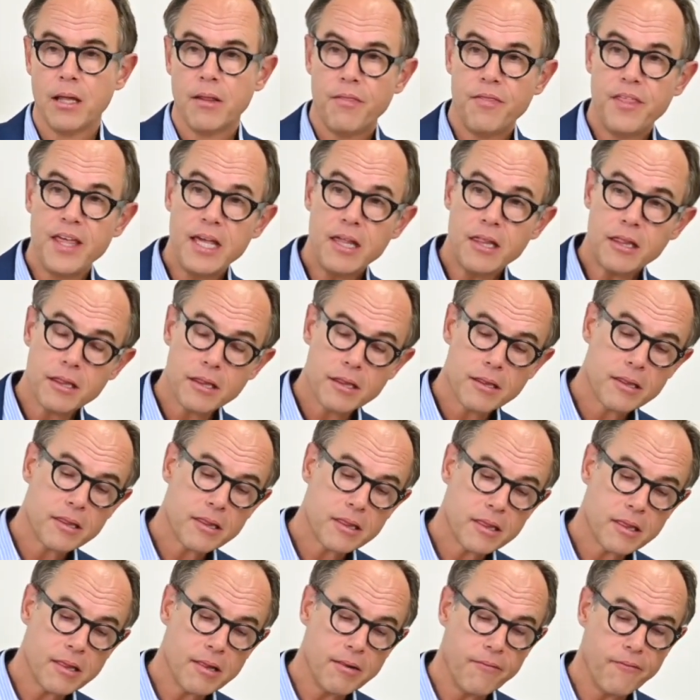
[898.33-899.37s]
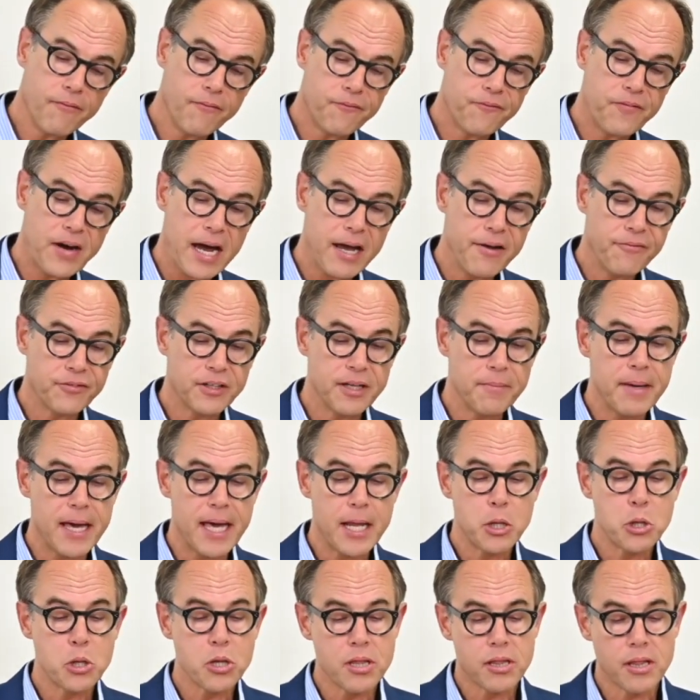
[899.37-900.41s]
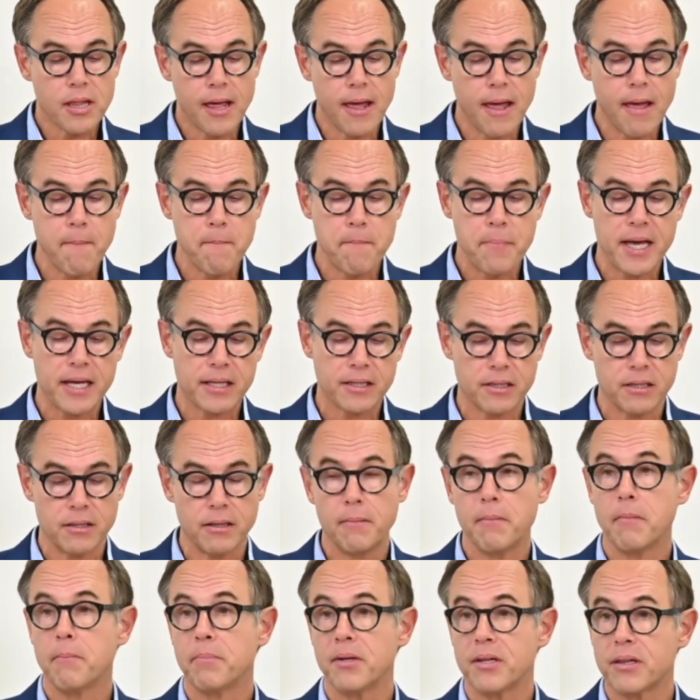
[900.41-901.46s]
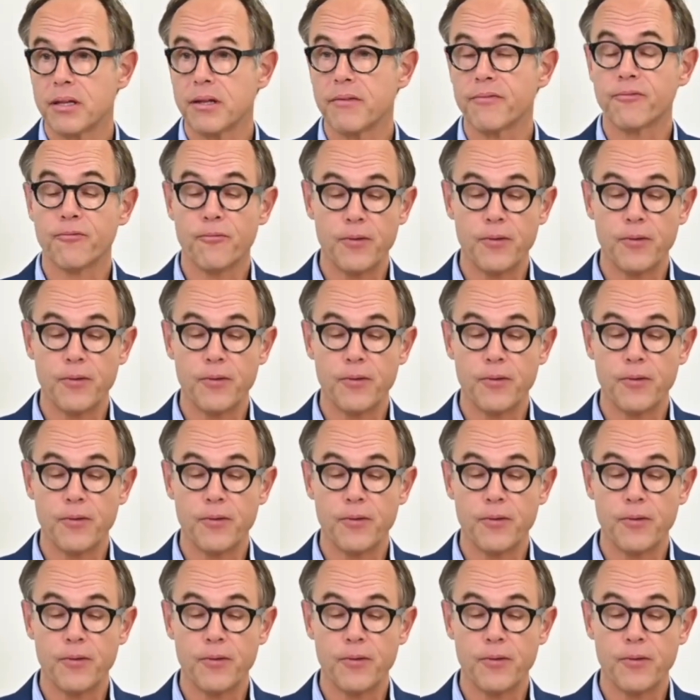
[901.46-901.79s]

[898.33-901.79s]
These 5 dimensions impact perceived